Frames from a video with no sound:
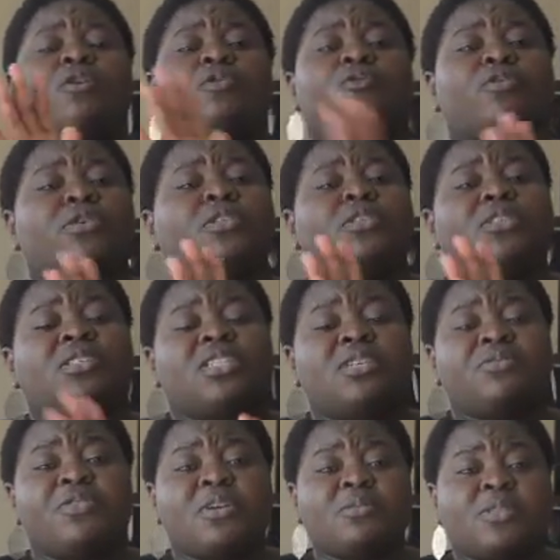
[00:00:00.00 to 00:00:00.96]
follow the
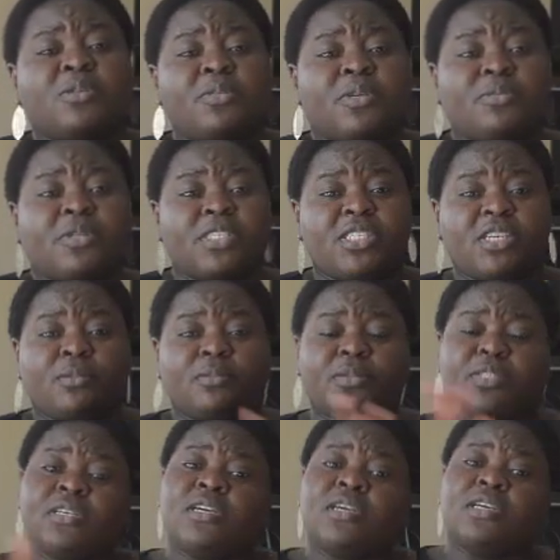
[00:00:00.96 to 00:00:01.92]
Dave Ramsey baby
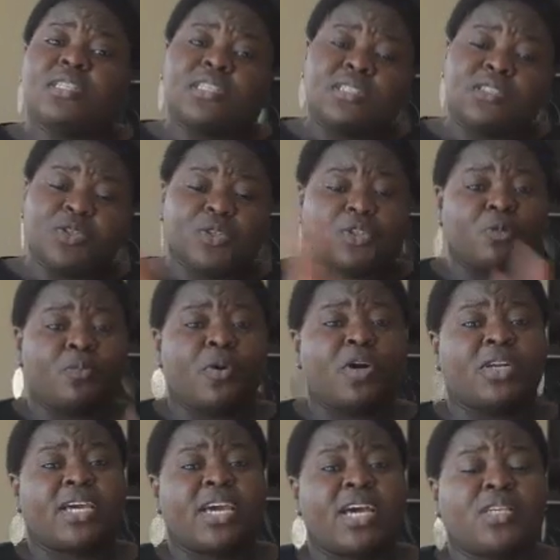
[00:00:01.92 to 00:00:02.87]
steps, listen to his
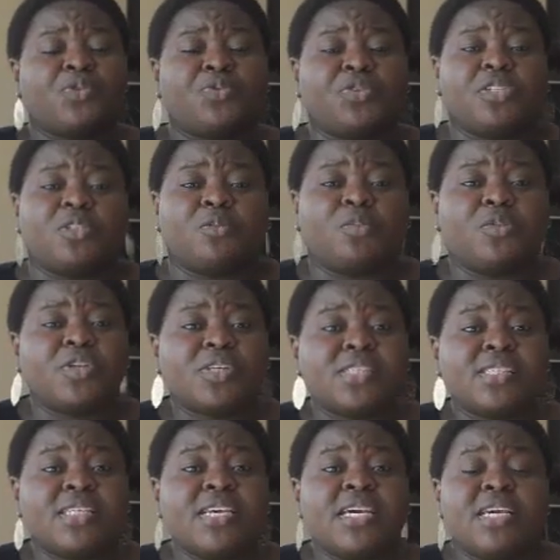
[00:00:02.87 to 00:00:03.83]
podcast, read his
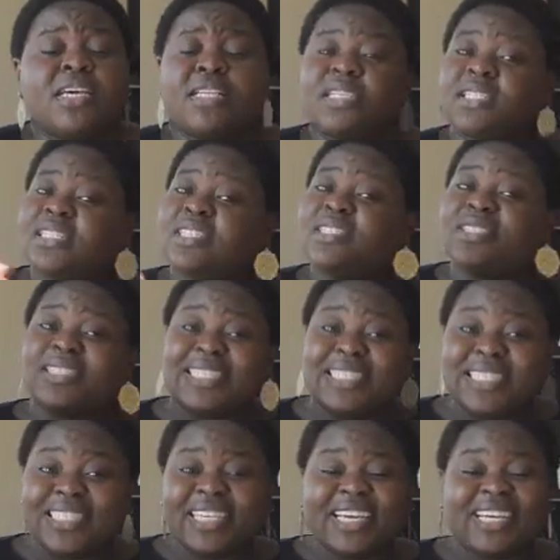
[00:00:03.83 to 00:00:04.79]
books, listen to
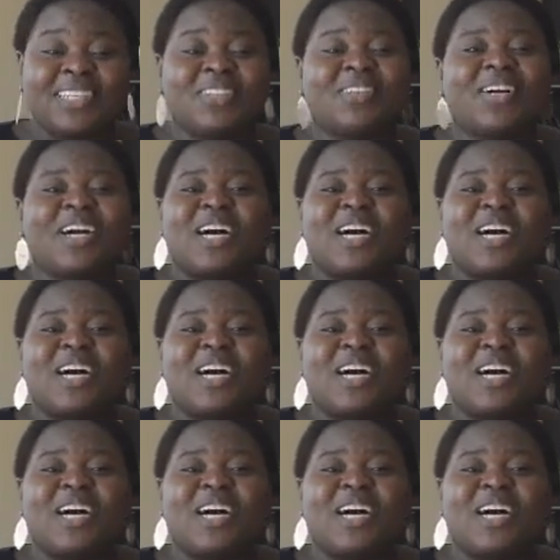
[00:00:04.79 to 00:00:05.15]
this channel.